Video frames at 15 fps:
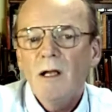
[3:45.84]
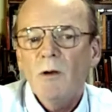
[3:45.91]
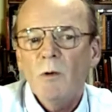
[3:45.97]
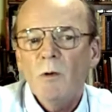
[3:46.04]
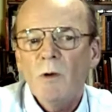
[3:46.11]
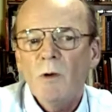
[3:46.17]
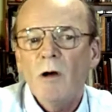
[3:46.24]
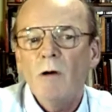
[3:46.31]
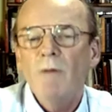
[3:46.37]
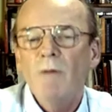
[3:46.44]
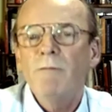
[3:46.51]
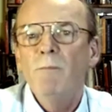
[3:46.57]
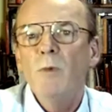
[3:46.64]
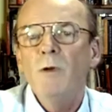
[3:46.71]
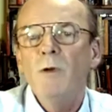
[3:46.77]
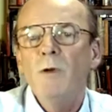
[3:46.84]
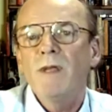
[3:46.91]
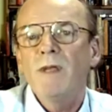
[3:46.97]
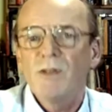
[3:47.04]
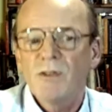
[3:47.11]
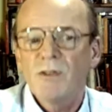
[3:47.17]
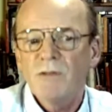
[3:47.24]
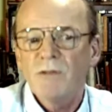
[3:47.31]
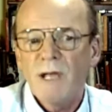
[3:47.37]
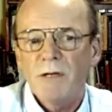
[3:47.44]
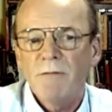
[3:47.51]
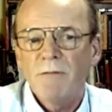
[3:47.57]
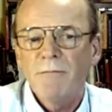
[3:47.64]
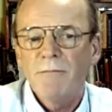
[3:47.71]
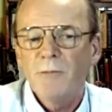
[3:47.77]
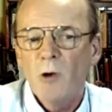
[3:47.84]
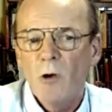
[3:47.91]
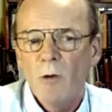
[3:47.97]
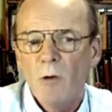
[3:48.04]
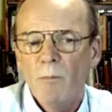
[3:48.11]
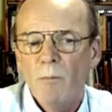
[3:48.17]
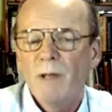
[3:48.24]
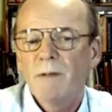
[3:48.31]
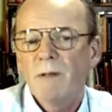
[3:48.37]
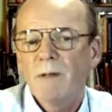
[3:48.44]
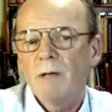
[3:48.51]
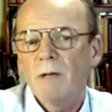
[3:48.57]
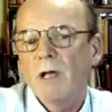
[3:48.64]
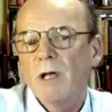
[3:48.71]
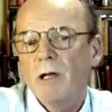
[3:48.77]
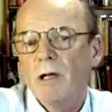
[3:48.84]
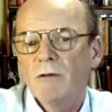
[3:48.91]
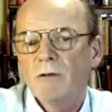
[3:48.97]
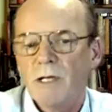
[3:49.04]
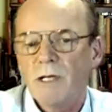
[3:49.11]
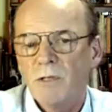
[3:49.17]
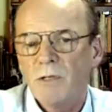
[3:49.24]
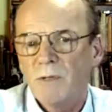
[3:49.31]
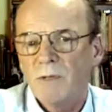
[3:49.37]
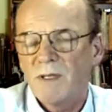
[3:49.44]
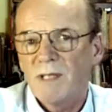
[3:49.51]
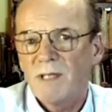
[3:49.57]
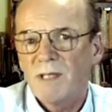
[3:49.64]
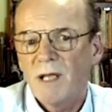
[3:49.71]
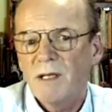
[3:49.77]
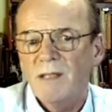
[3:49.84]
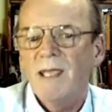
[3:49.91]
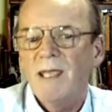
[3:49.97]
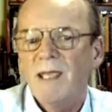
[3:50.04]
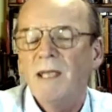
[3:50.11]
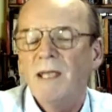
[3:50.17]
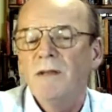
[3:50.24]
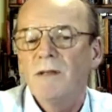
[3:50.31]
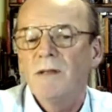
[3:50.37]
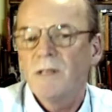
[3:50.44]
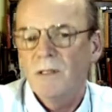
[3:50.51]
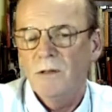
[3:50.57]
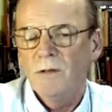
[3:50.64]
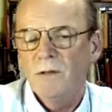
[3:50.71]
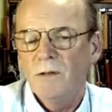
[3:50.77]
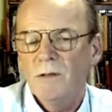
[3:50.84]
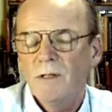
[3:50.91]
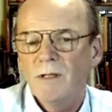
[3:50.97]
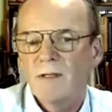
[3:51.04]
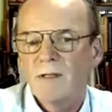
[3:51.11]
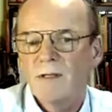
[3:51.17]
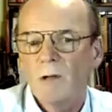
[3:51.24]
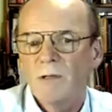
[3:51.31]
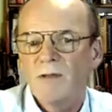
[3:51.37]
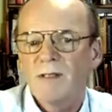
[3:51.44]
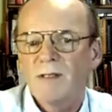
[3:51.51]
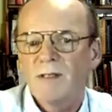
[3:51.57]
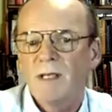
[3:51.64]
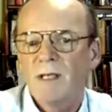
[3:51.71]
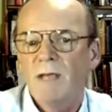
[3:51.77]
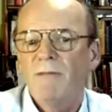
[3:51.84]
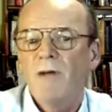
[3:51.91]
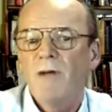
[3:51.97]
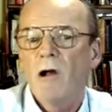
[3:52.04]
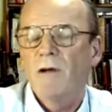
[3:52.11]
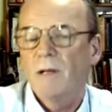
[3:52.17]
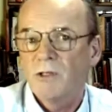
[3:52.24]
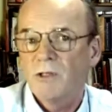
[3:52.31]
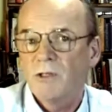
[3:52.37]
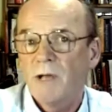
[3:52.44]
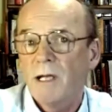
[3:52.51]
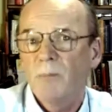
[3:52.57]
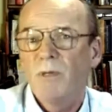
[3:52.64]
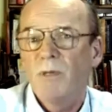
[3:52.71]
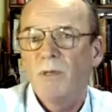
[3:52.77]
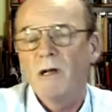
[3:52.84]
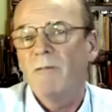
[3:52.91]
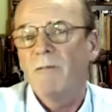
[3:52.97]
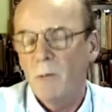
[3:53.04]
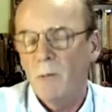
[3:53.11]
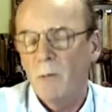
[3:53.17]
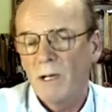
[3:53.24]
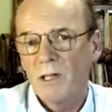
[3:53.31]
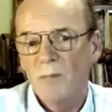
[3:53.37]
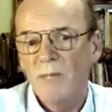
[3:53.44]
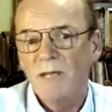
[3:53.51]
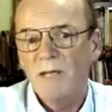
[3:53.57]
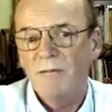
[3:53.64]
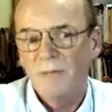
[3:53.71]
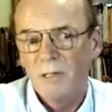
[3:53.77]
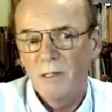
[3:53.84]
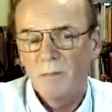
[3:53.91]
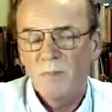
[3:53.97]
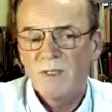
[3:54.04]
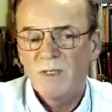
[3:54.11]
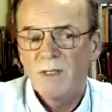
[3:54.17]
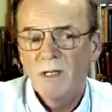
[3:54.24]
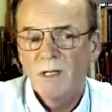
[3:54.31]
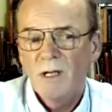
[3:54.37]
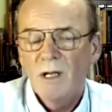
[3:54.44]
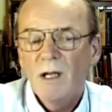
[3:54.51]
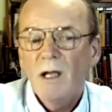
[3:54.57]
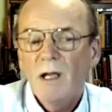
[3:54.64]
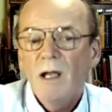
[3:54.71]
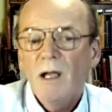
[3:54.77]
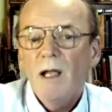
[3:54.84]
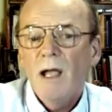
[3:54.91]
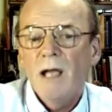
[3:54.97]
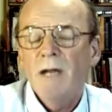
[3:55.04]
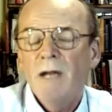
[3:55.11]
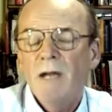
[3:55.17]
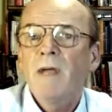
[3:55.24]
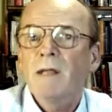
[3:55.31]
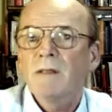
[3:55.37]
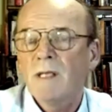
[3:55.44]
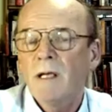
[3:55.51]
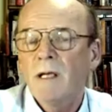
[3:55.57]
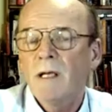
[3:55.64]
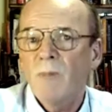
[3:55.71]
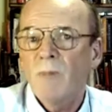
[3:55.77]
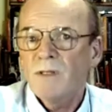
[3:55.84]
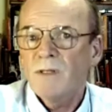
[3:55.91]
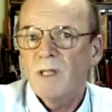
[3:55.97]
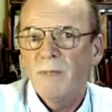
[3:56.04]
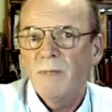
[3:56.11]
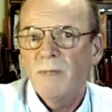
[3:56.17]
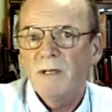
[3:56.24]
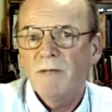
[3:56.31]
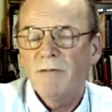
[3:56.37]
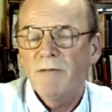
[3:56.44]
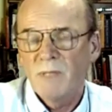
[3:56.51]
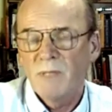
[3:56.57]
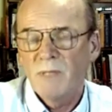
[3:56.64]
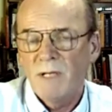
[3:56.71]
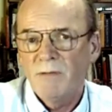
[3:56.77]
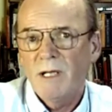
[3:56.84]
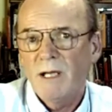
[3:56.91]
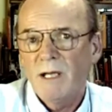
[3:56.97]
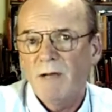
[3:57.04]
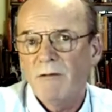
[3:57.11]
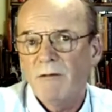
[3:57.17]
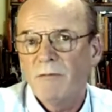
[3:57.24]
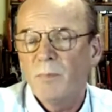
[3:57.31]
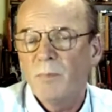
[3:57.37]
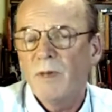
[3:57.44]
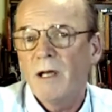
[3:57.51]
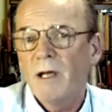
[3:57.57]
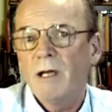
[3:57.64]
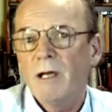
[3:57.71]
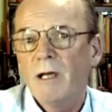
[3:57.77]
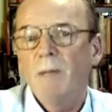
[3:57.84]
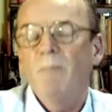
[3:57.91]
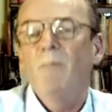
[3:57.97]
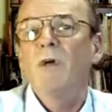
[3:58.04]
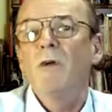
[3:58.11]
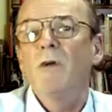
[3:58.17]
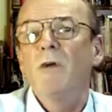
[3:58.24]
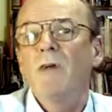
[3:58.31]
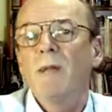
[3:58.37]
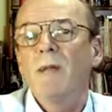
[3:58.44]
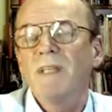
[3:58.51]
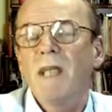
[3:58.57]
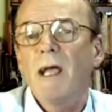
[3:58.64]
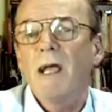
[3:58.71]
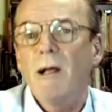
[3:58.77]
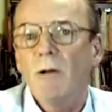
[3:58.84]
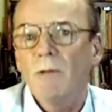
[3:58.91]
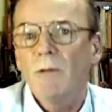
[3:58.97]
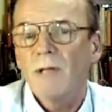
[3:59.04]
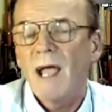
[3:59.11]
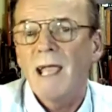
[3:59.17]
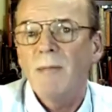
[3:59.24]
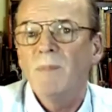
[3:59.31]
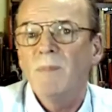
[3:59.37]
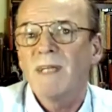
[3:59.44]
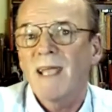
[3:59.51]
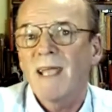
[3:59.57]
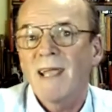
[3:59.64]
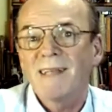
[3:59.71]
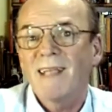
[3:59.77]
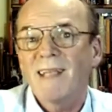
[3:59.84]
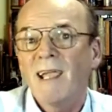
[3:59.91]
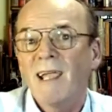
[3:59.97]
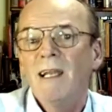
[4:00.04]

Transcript: of moving straight from graduate studies into consultancy via a training program for one of the big firms. And in fact, most of the big firms even have programs now aimed at A-level